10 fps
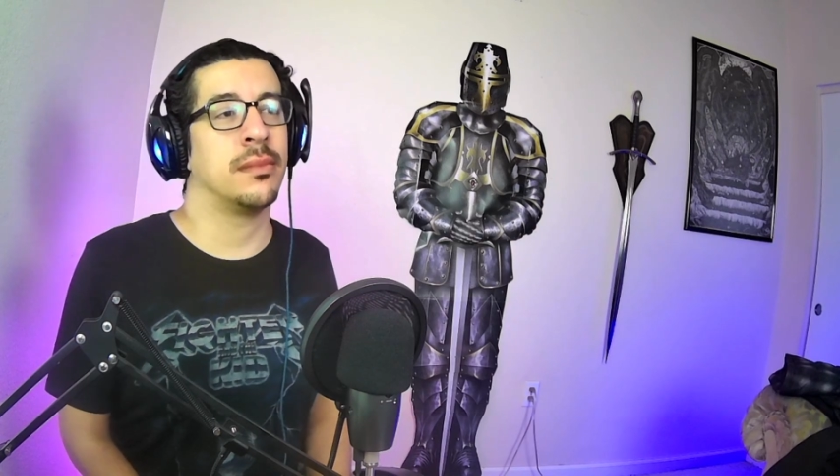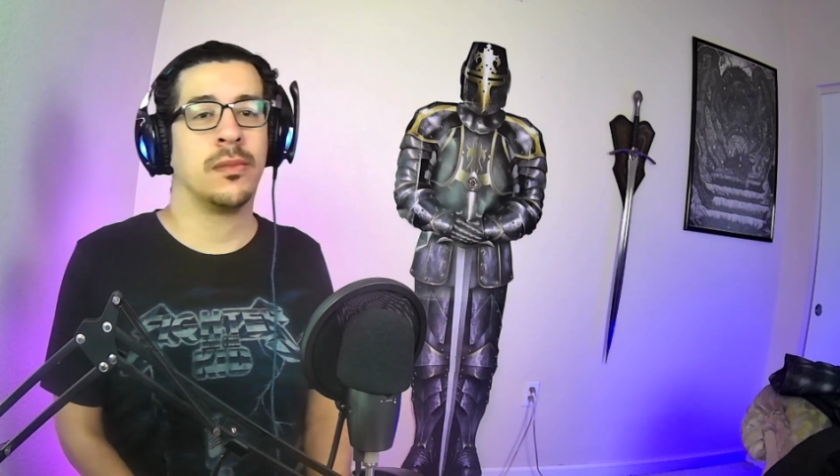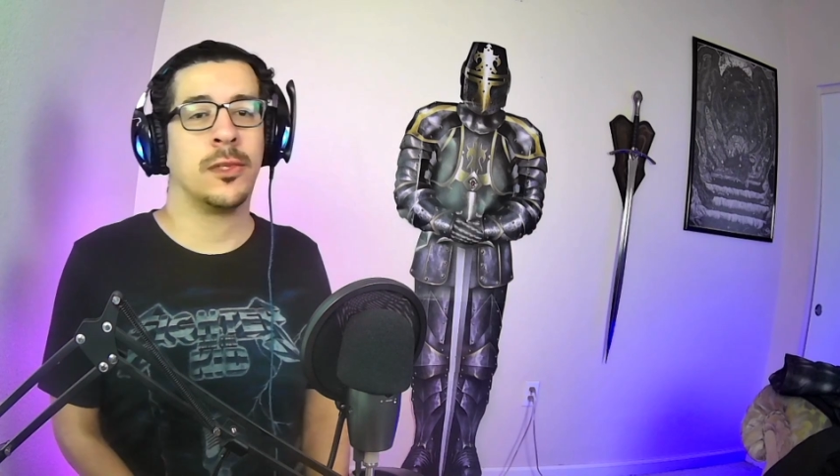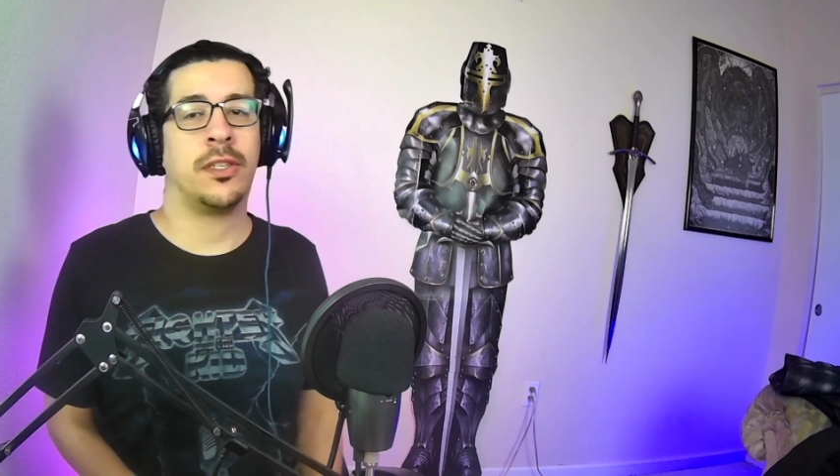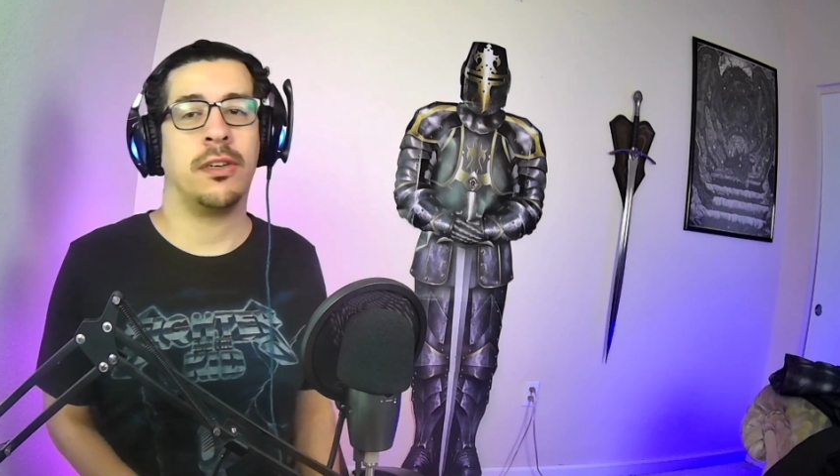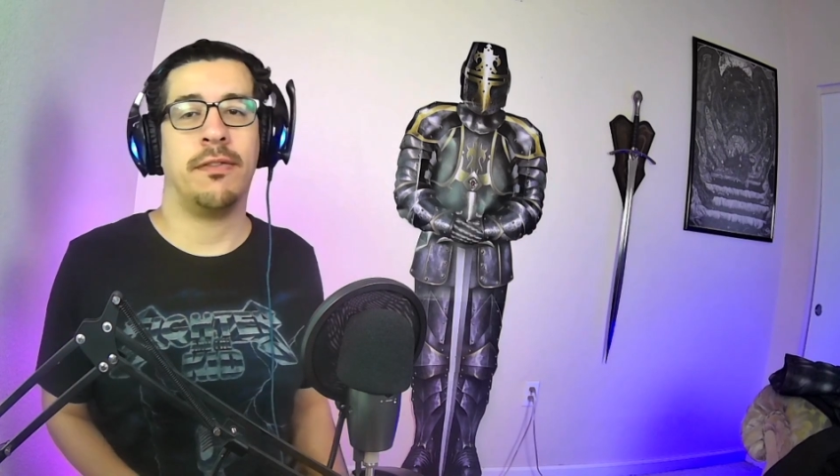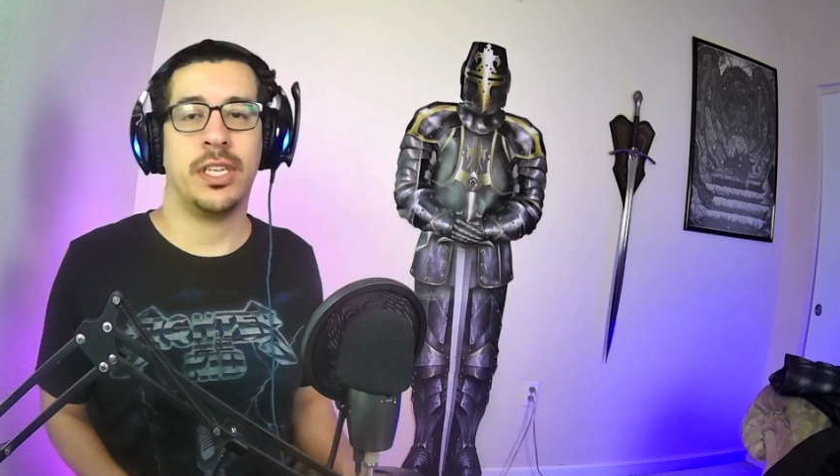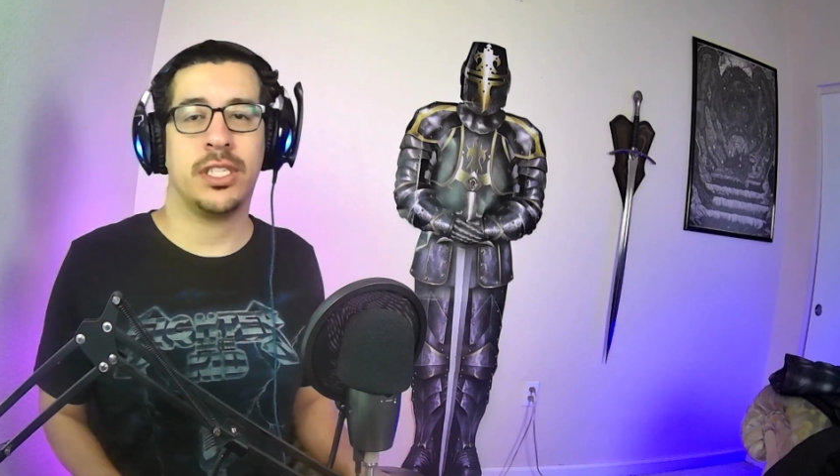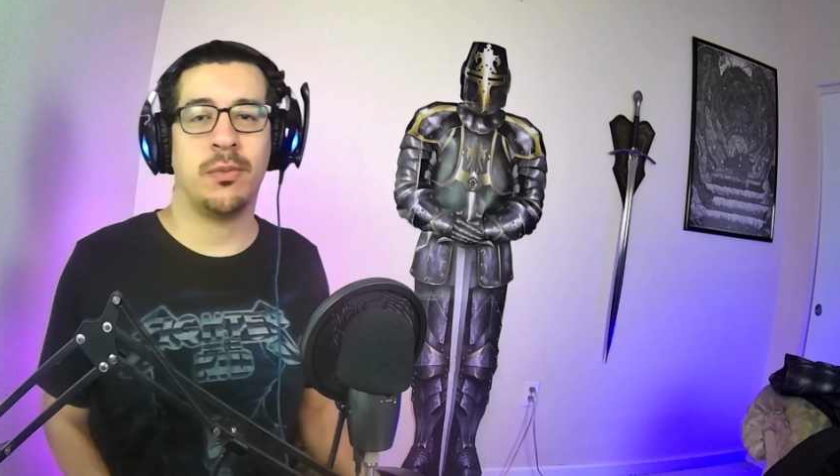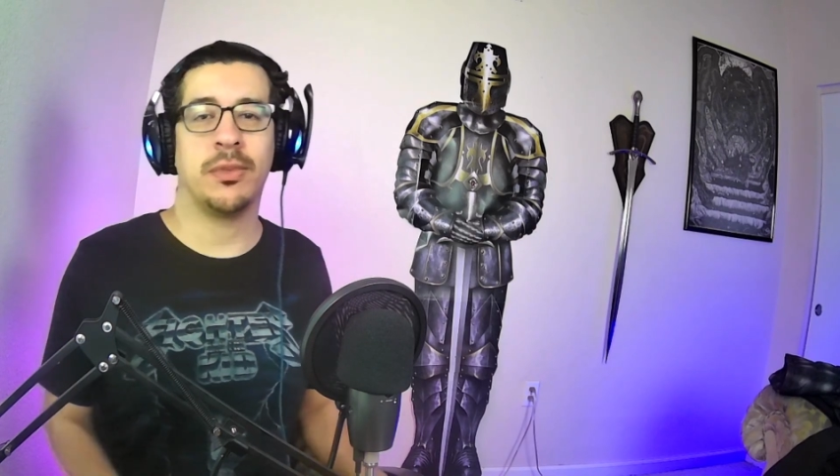So
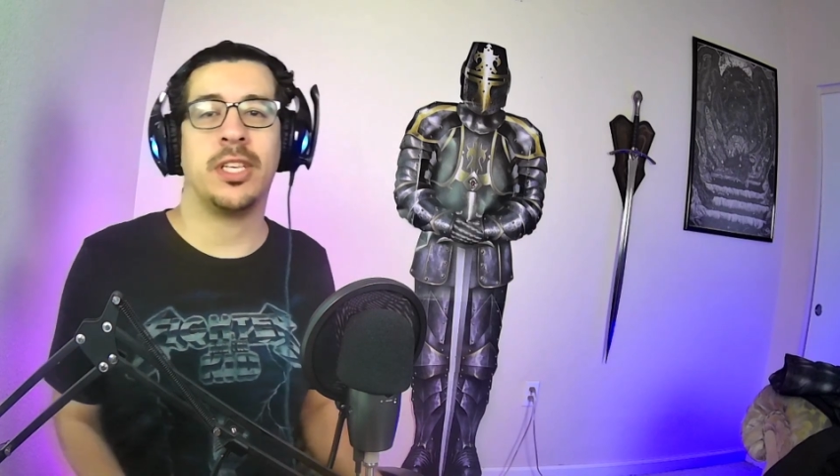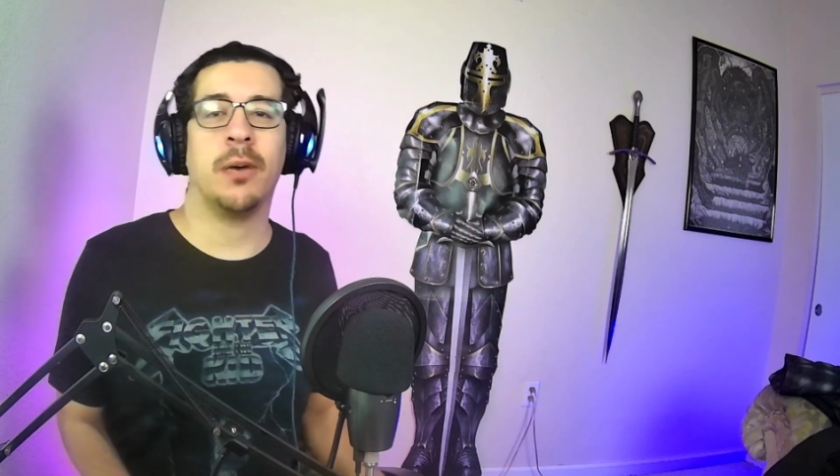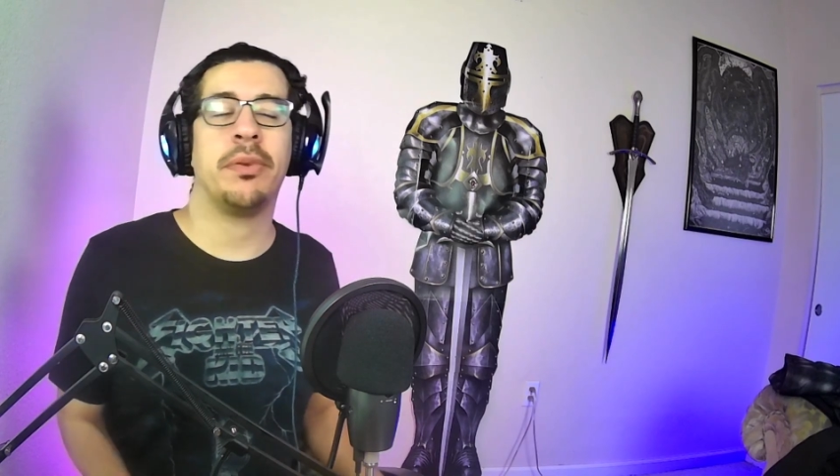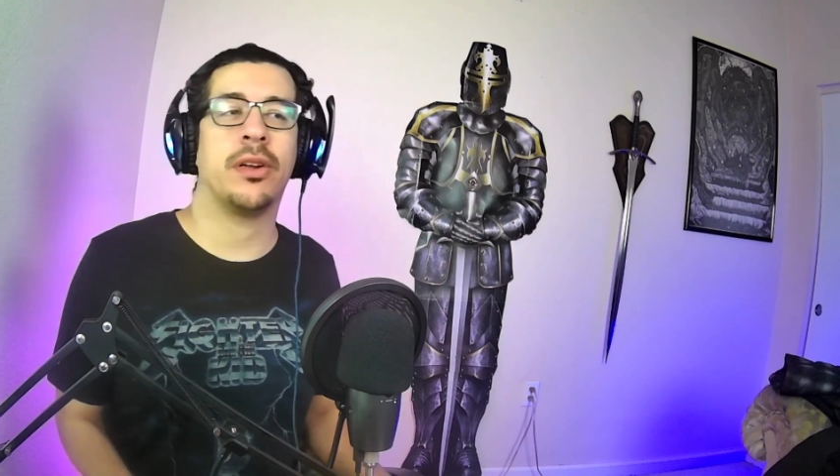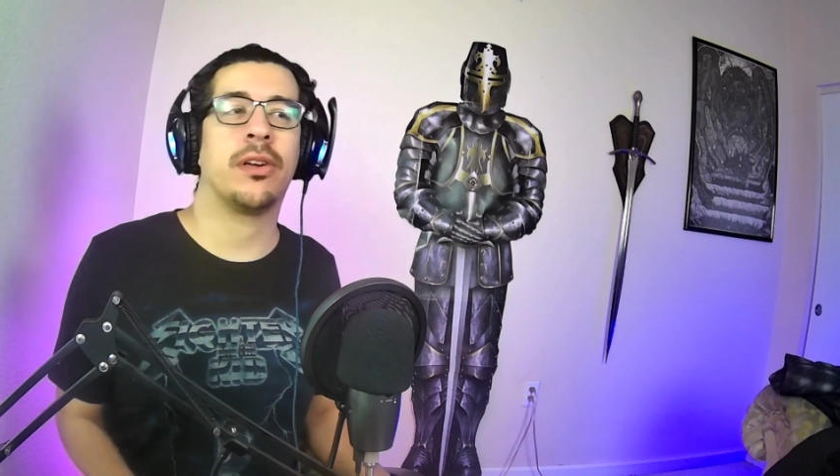Vision was helping her